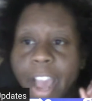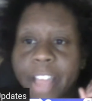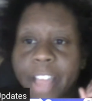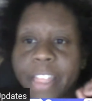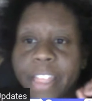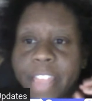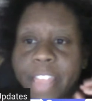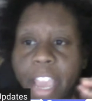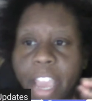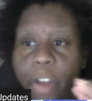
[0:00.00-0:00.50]

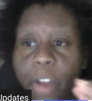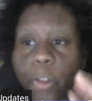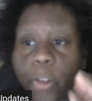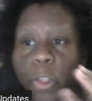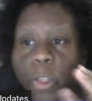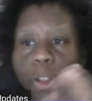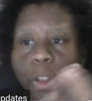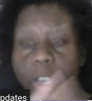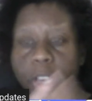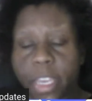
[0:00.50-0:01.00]
they are
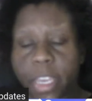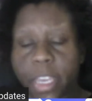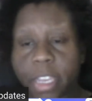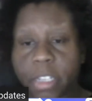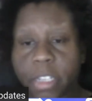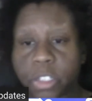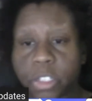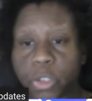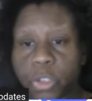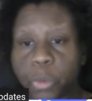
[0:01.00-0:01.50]

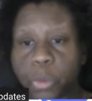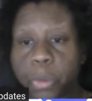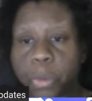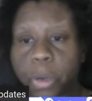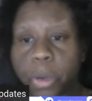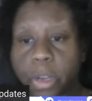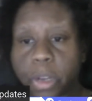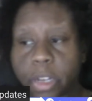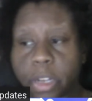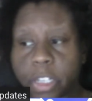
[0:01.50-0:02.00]
looking to
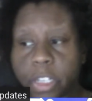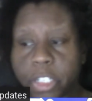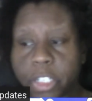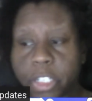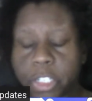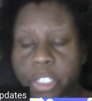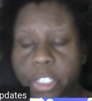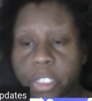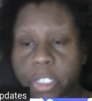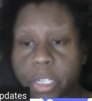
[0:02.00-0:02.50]

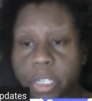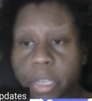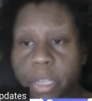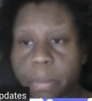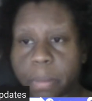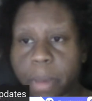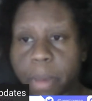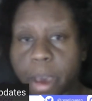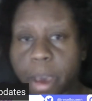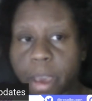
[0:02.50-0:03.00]
push, in
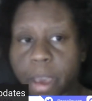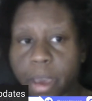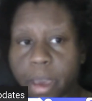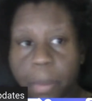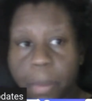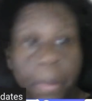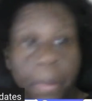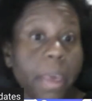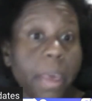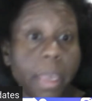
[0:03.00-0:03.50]
my
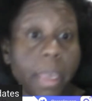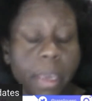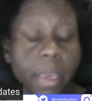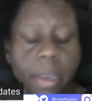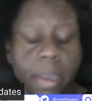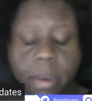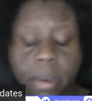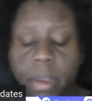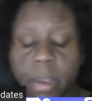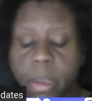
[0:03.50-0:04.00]

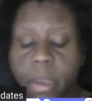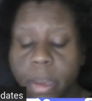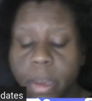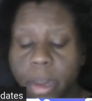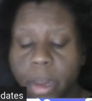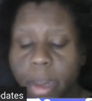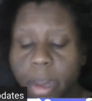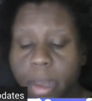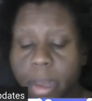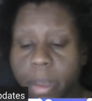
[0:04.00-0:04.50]
opinion,
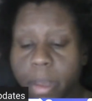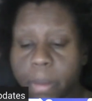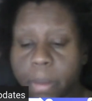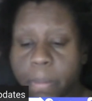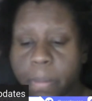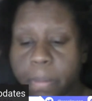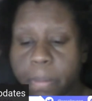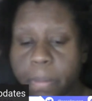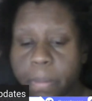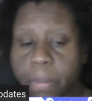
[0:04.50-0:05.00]

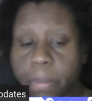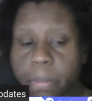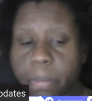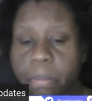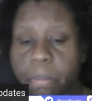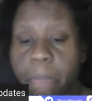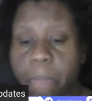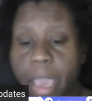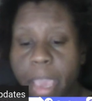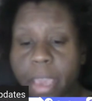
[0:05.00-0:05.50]

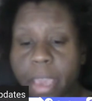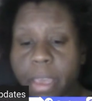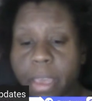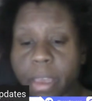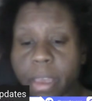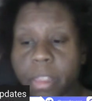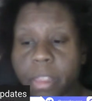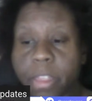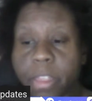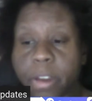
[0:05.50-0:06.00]
make
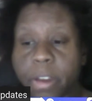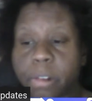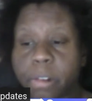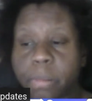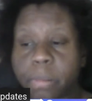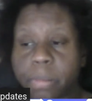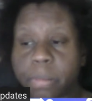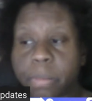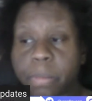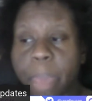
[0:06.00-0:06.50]

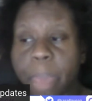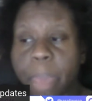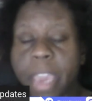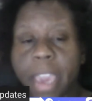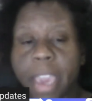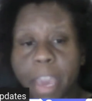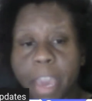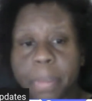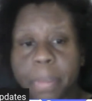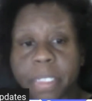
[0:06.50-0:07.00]

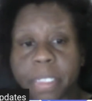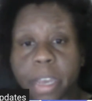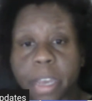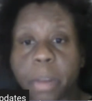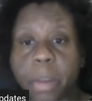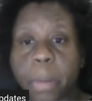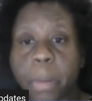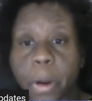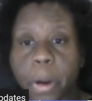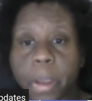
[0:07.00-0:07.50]
Amazon a
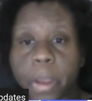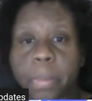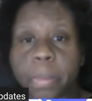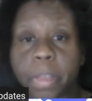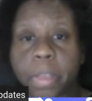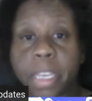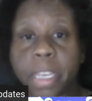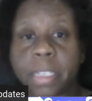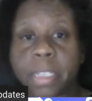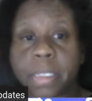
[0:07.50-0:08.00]

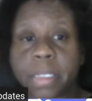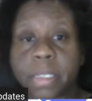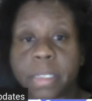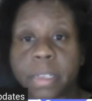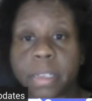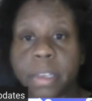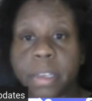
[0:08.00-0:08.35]
marketplace